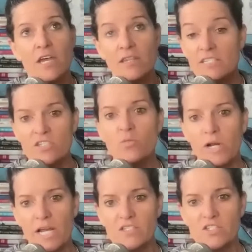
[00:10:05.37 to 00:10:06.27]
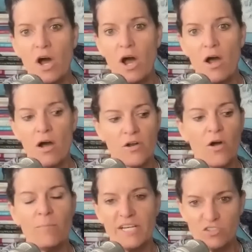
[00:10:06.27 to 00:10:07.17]
This is what I saw on
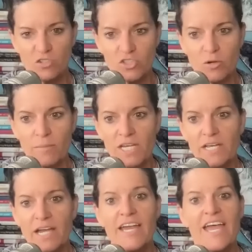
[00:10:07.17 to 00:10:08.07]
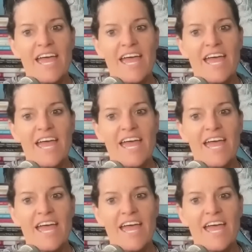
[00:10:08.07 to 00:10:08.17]
all my social media.